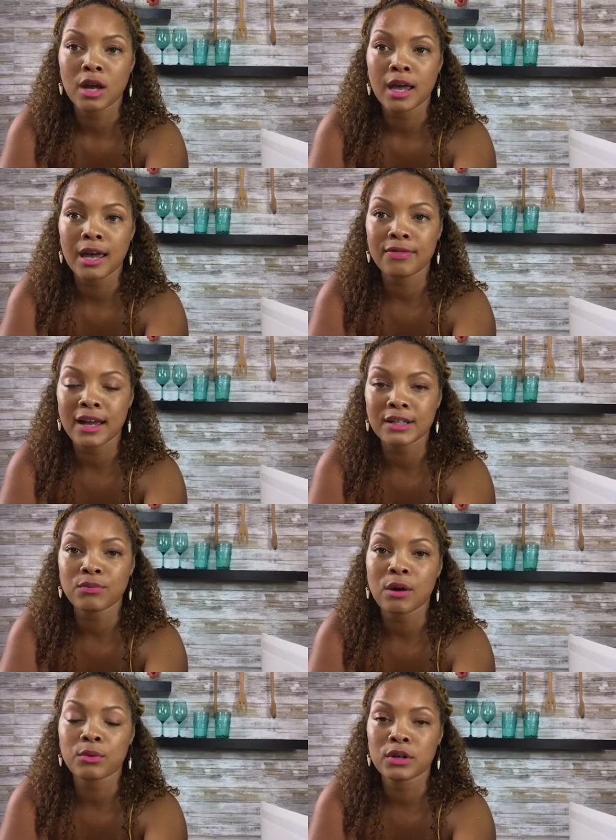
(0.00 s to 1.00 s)
And that's
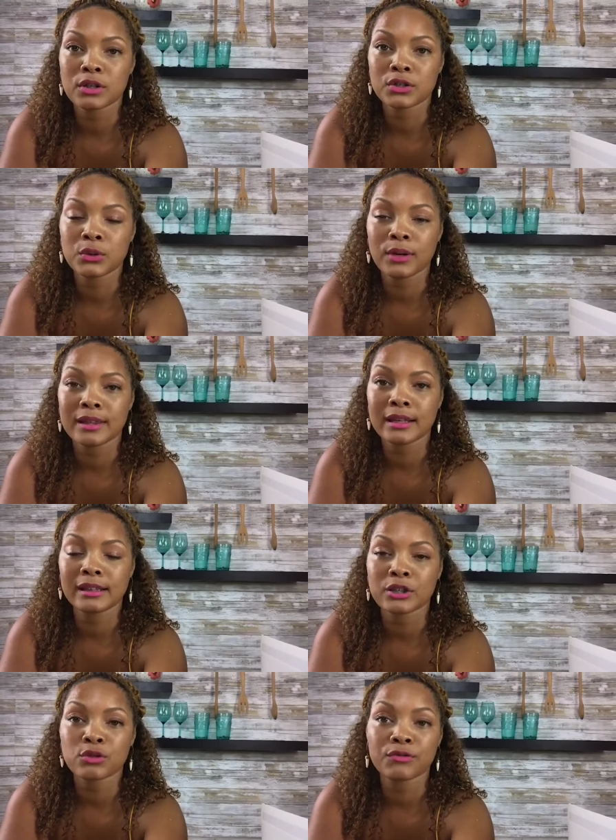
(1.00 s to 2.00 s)
why we're doing the
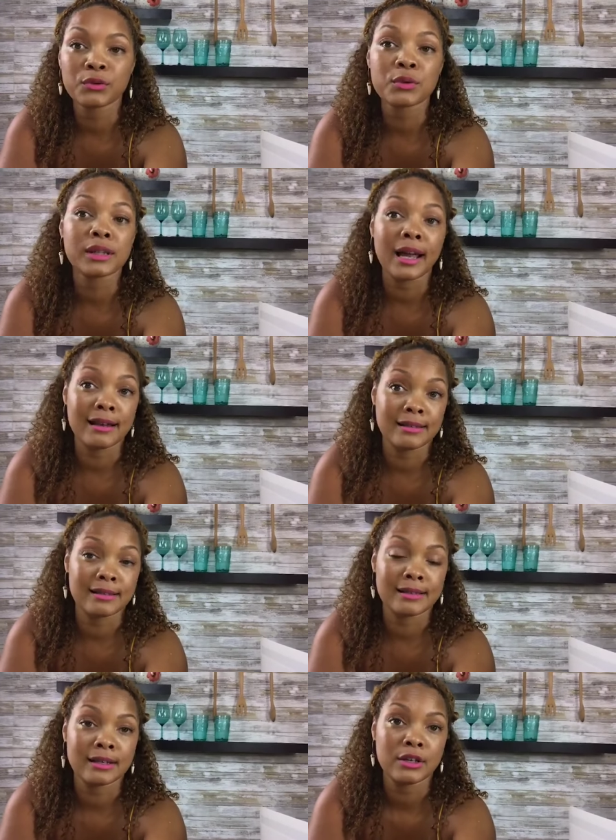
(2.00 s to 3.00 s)
electric food
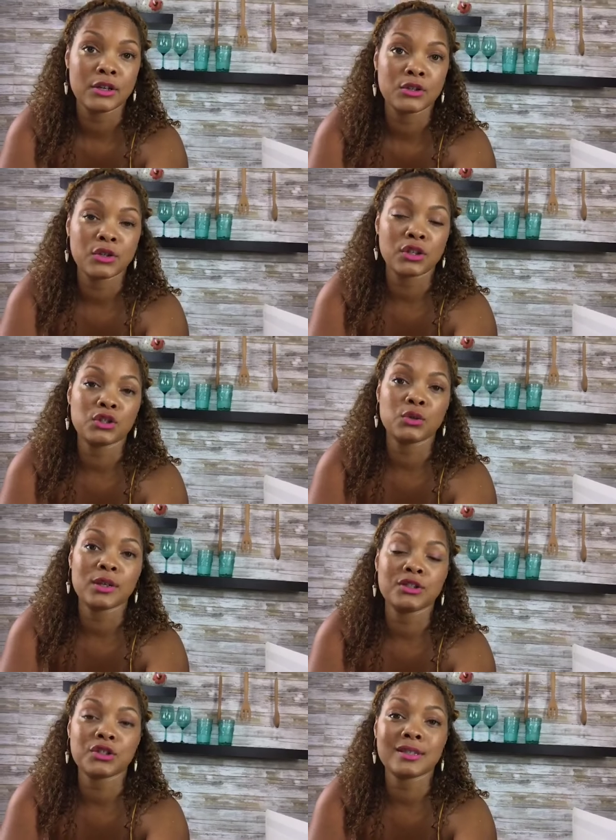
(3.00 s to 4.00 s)
classes so that you
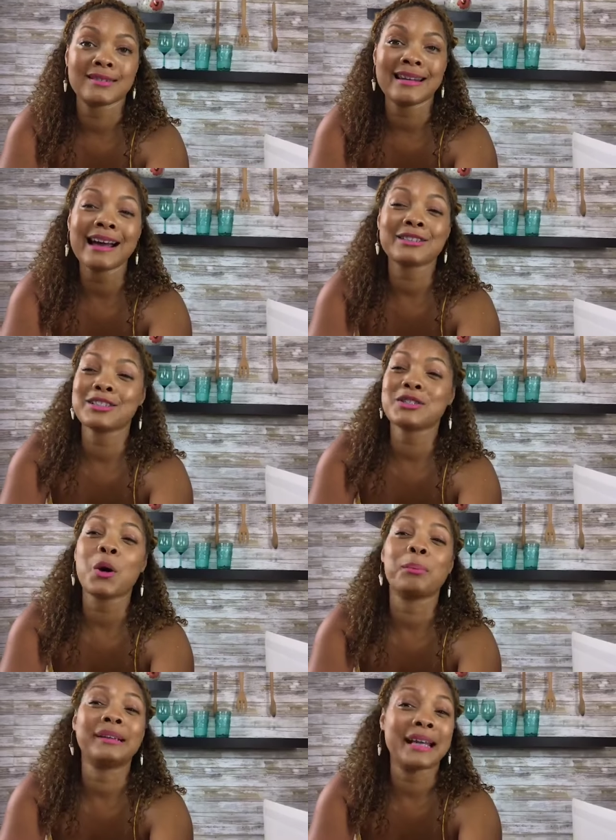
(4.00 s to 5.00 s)
can just not just go
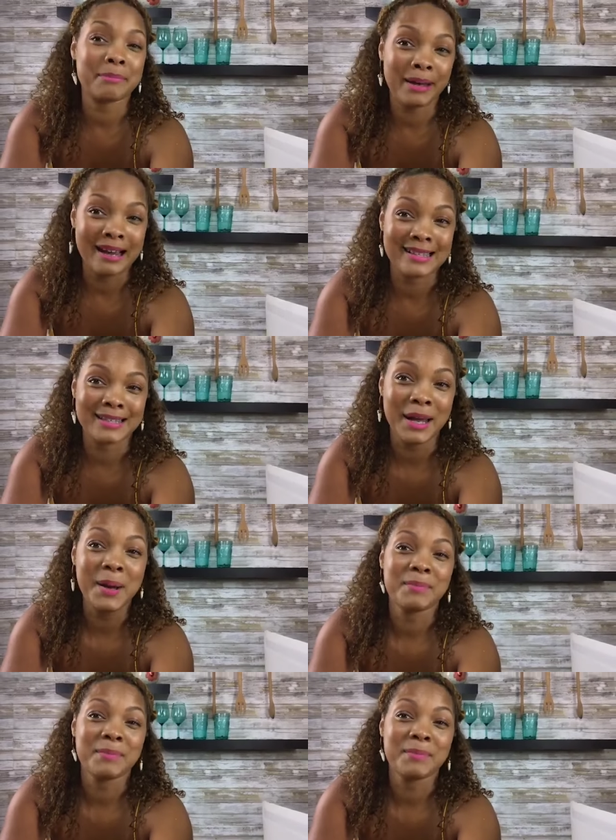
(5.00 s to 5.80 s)
plant based,